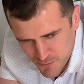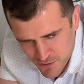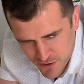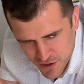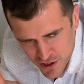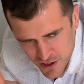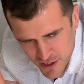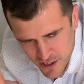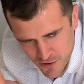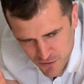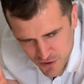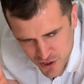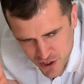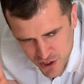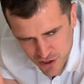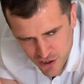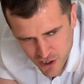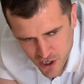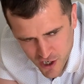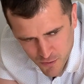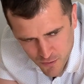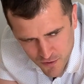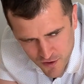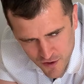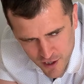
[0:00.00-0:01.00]
It would
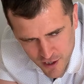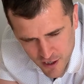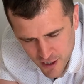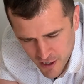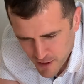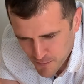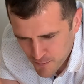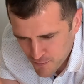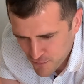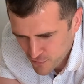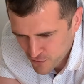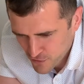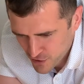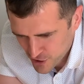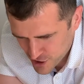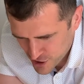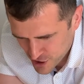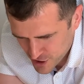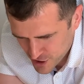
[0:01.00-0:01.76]
start with a prawn